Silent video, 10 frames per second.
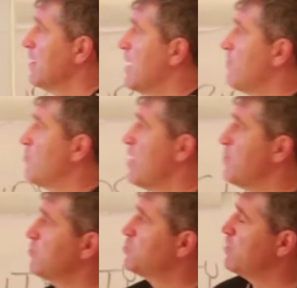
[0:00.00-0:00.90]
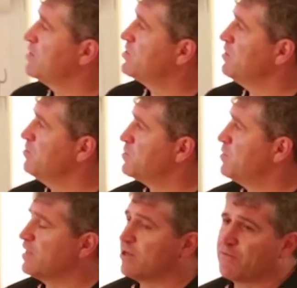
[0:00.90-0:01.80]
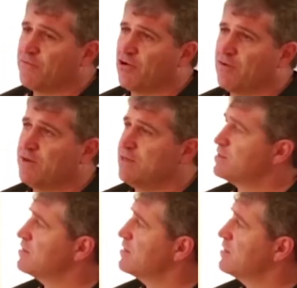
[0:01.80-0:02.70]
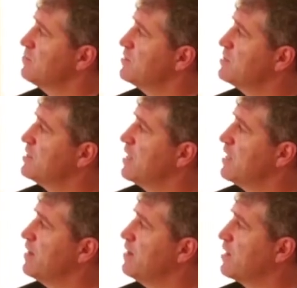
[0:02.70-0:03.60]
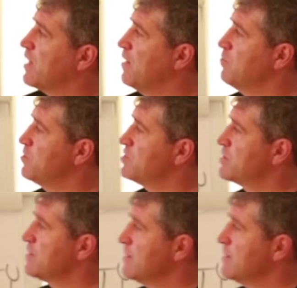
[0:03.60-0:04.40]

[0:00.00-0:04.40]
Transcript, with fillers: after April 22, which were nearly on five years. It was, uh, the club was